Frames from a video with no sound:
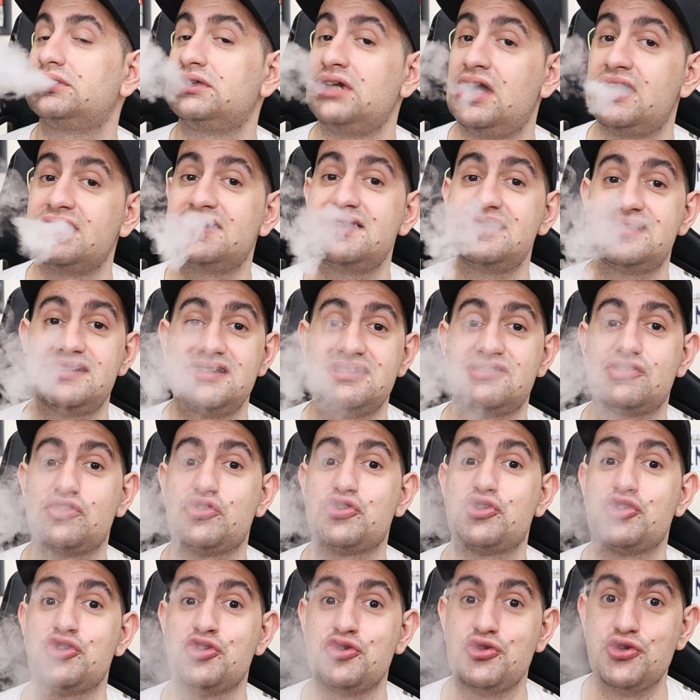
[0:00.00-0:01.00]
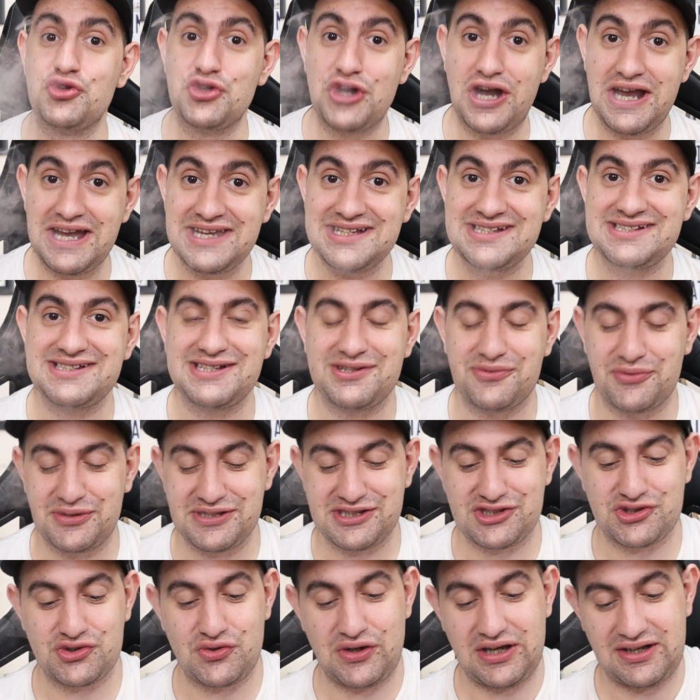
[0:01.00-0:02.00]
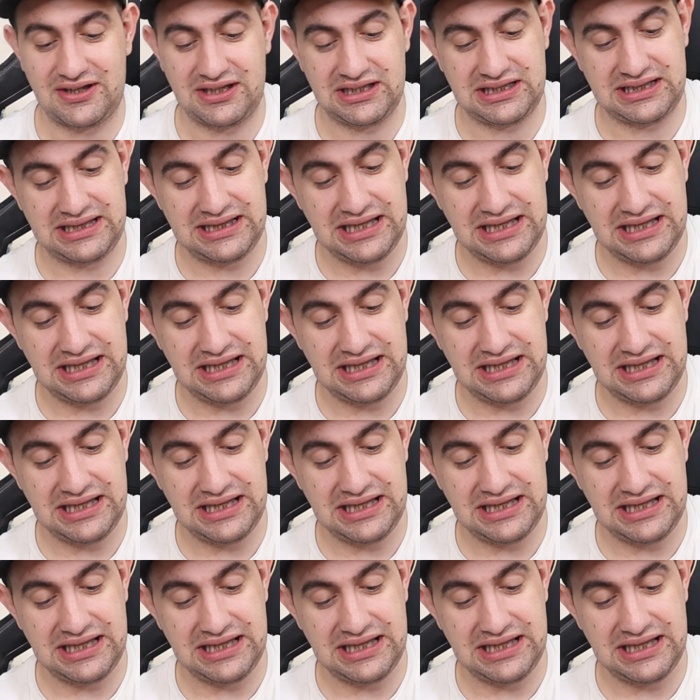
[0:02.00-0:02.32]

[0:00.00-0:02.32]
No, this is crazy restricted.